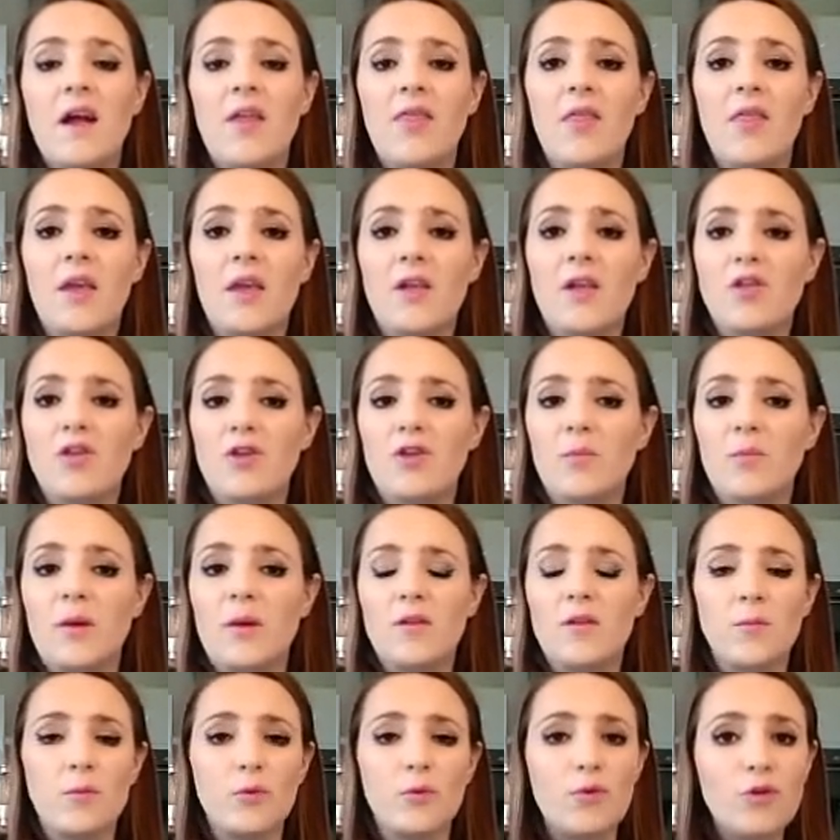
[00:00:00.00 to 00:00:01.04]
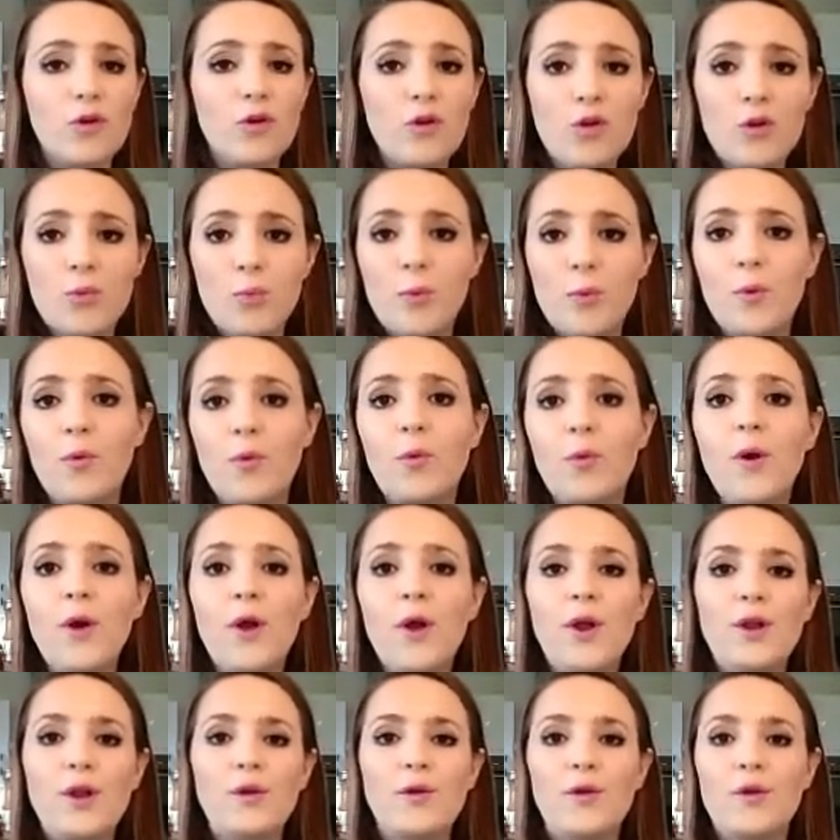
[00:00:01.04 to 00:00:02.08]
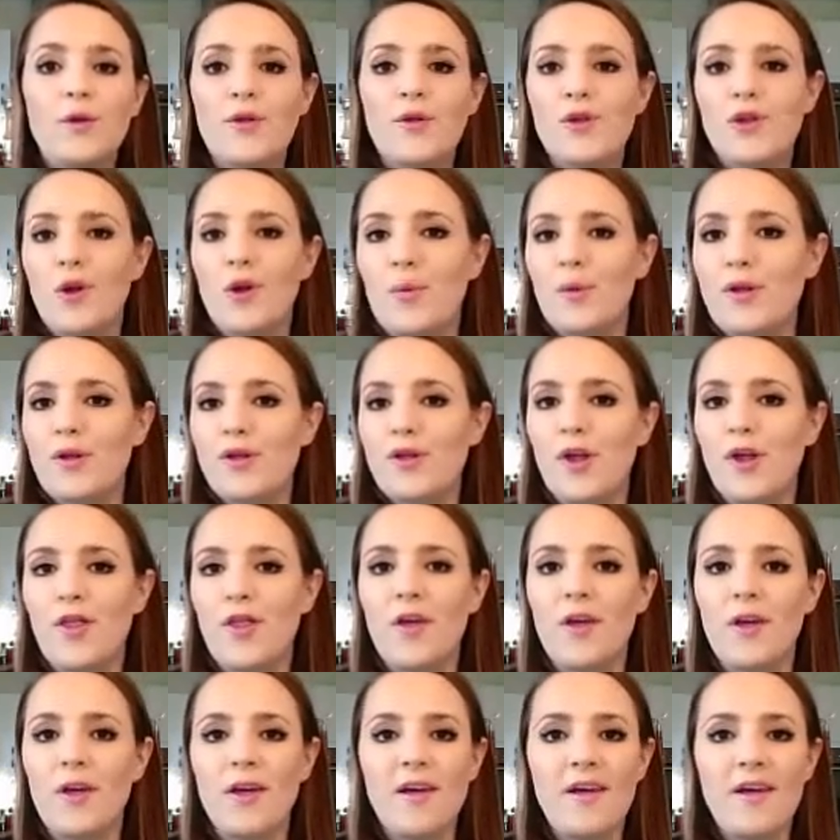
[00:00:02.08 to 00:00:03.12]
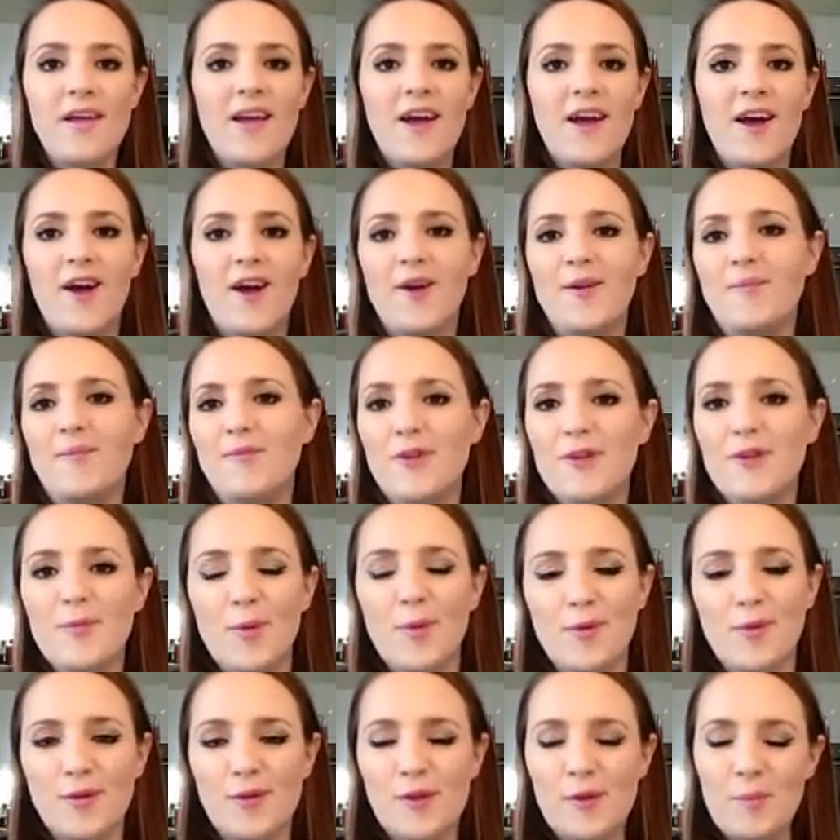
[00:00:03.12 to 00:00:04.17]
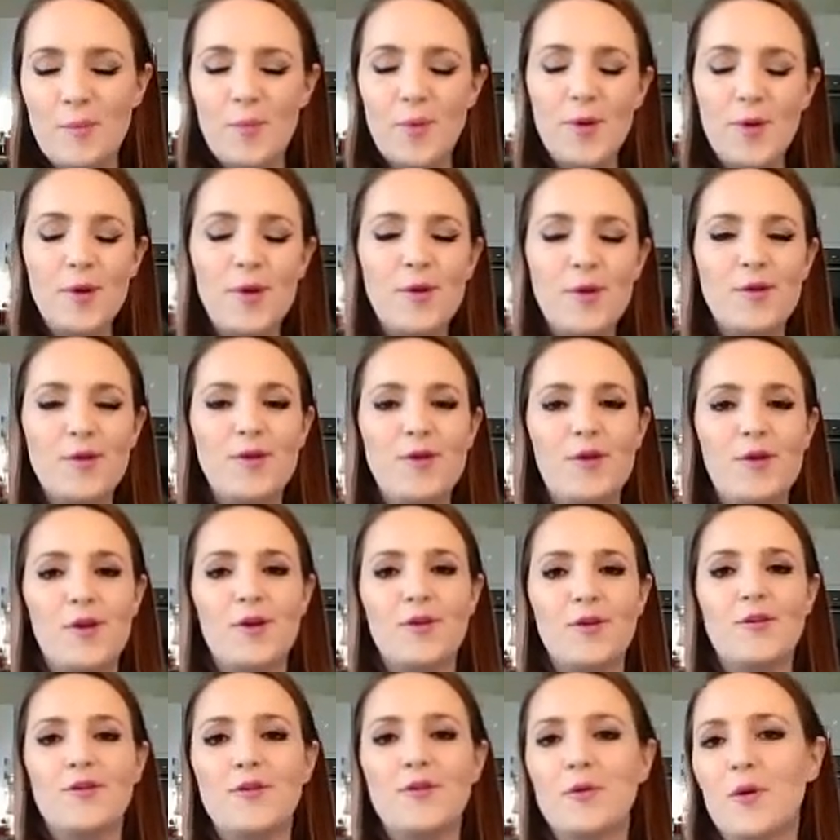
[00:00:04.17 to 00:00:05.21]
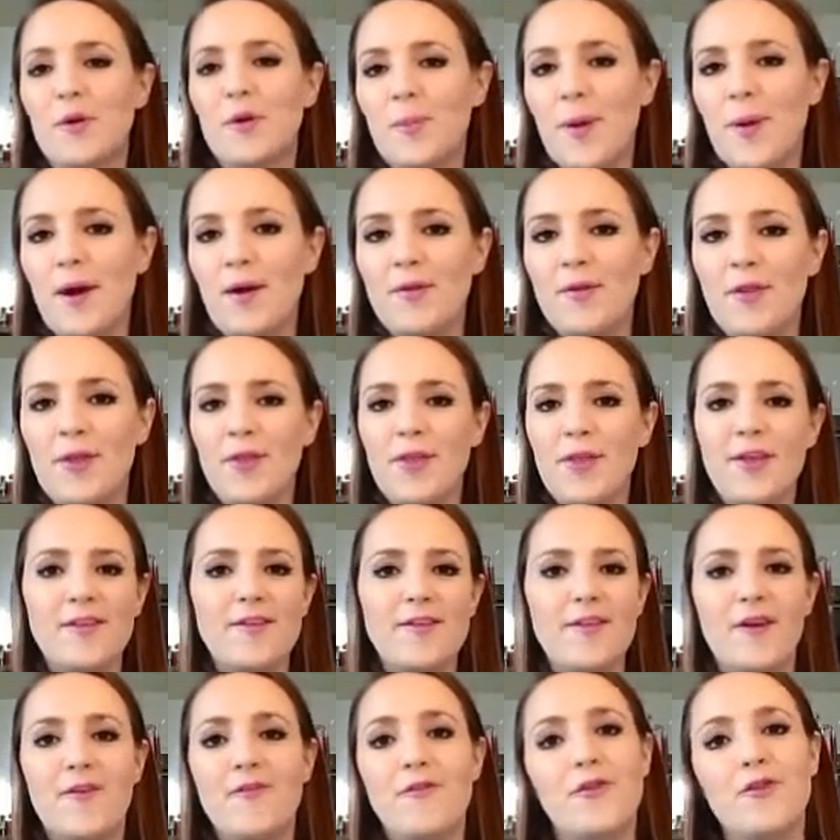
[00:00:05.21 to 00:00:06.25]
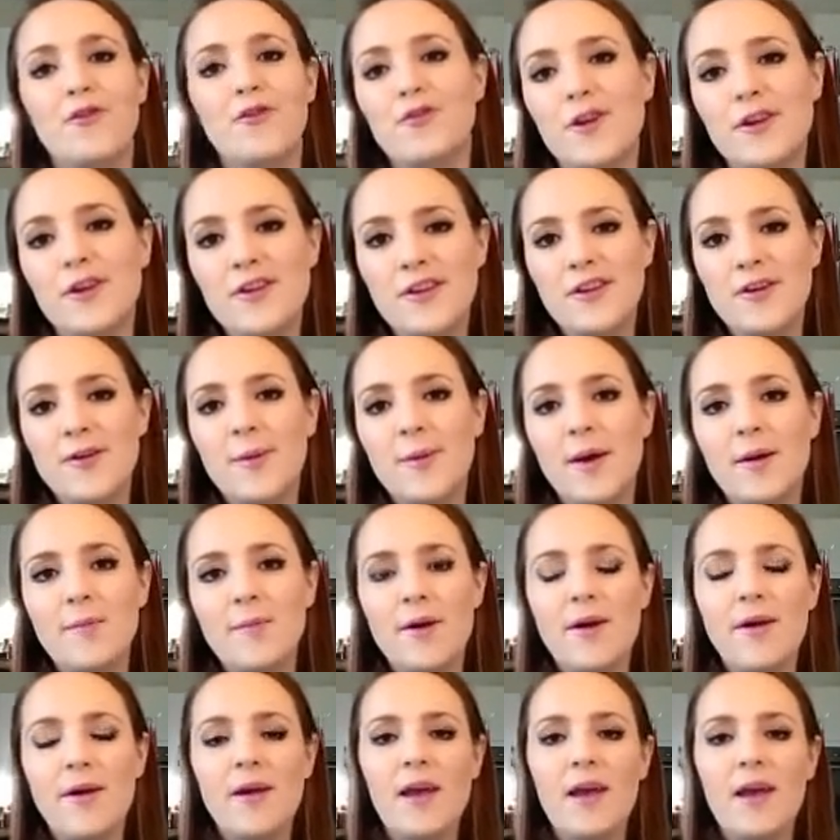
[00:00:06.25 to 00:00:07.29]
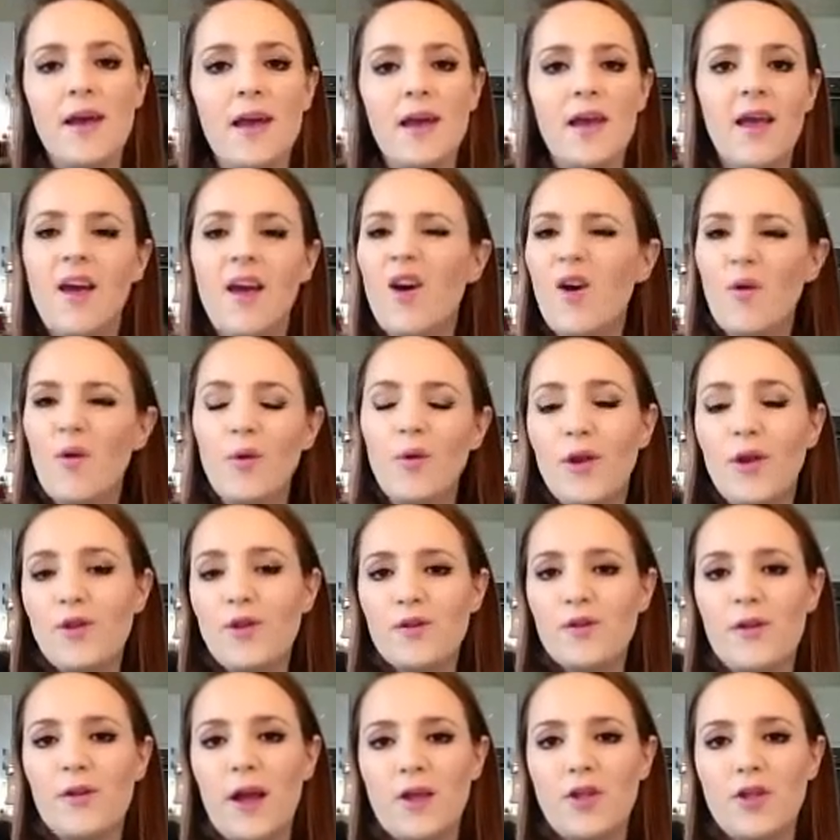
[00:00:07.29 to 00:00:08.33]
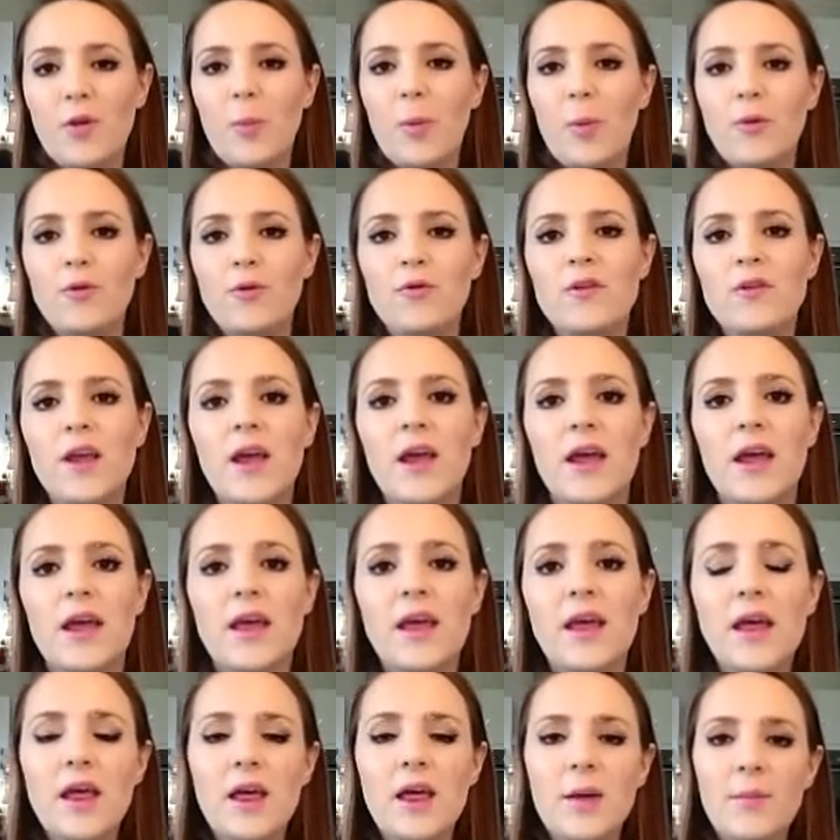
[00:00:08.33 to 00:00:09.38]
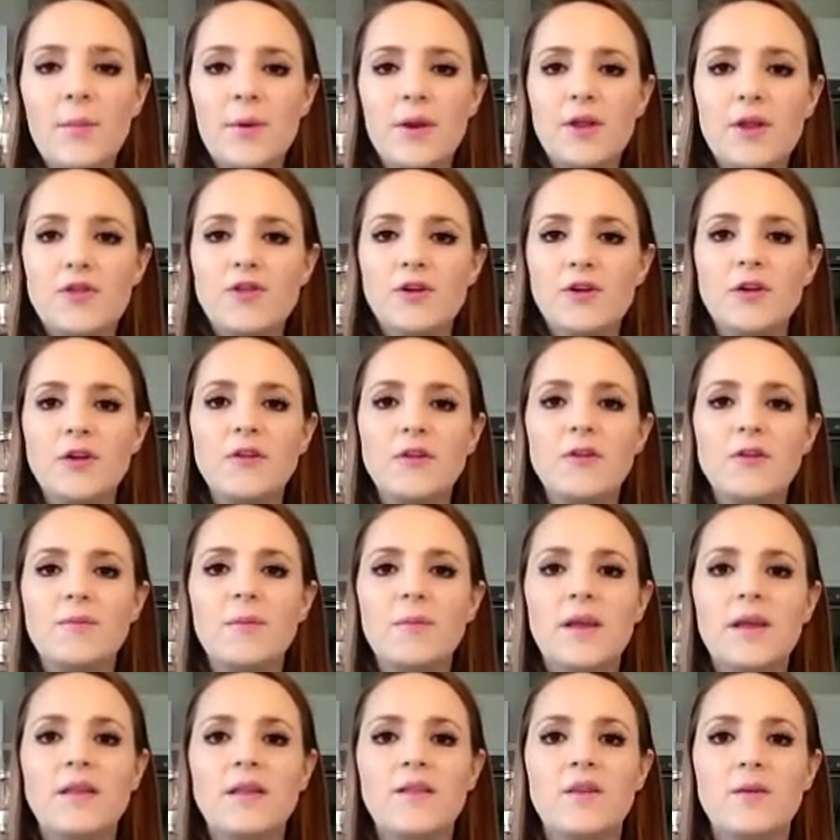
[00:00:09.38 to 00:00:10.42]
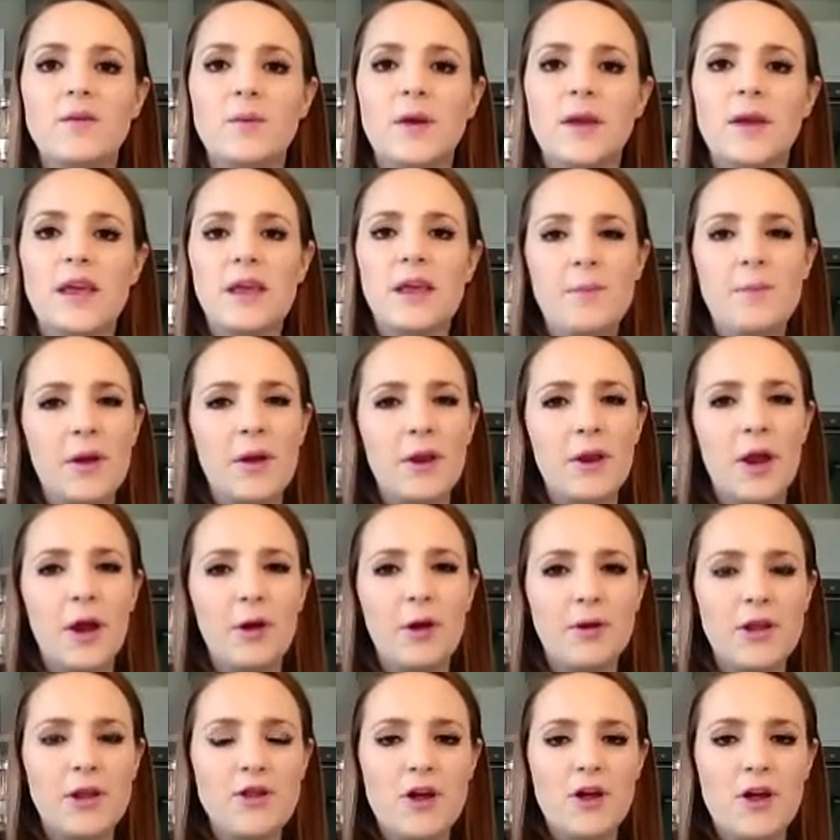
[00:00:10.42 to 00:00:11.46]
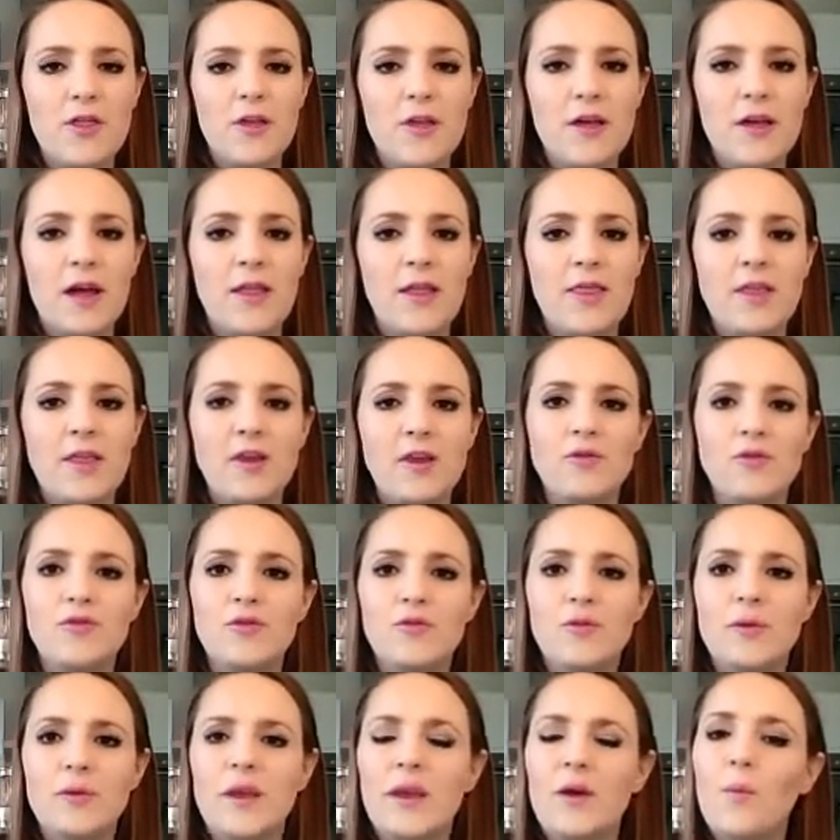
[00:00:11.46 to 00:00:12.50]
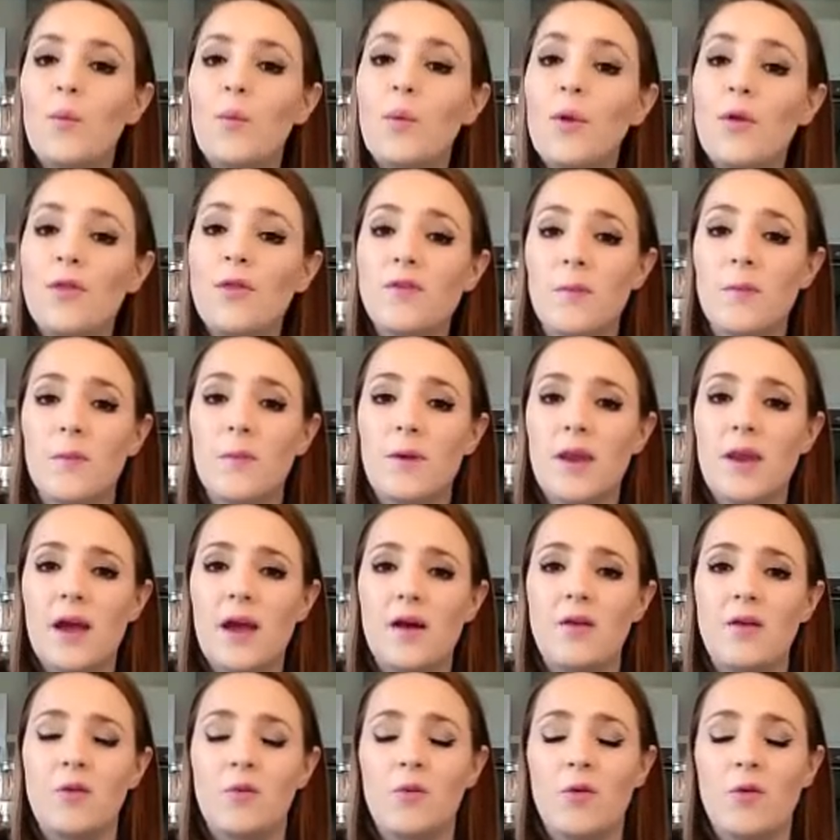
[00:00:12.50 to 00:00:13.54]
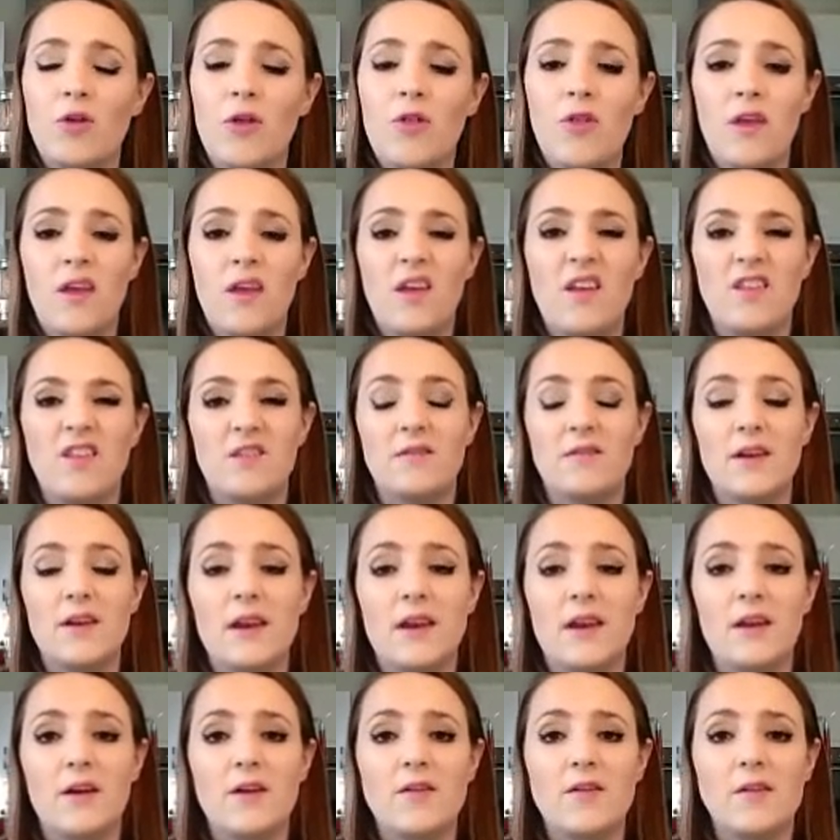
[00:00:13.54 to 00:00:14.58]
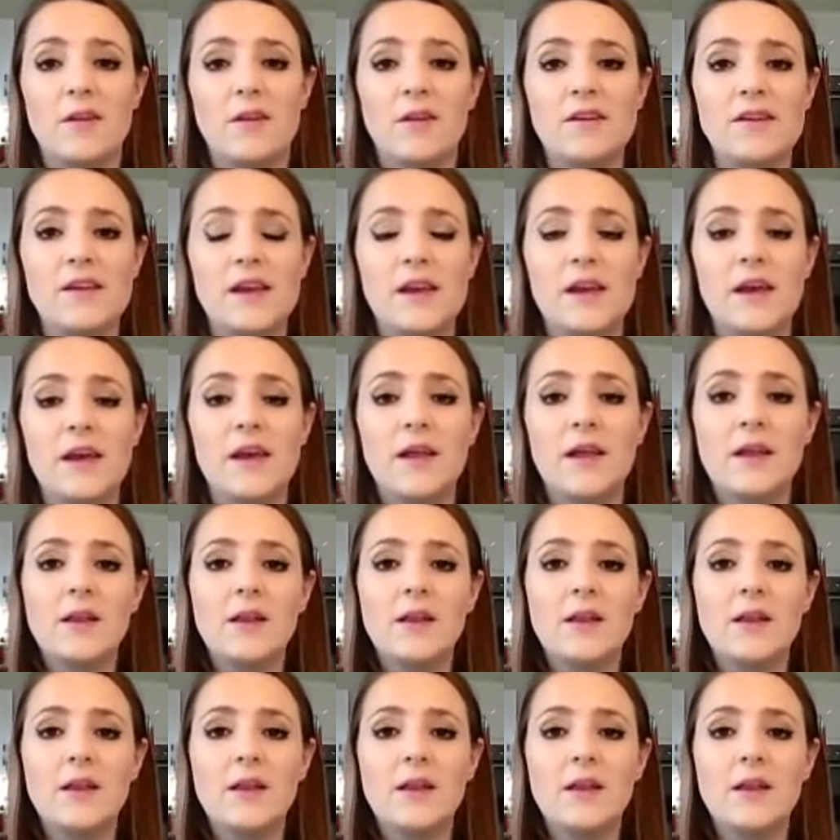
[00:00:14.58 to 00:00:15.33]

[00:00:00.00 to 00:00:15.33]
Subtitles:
I think it just makes it more sociable. You can show each other responses in books. You can talk about the things that are frustrating you about marking, or you can just catch up on your day. But it just means that we're keeping an eye on each other and that you're doing it with somebody else, which I think is a really nice idea.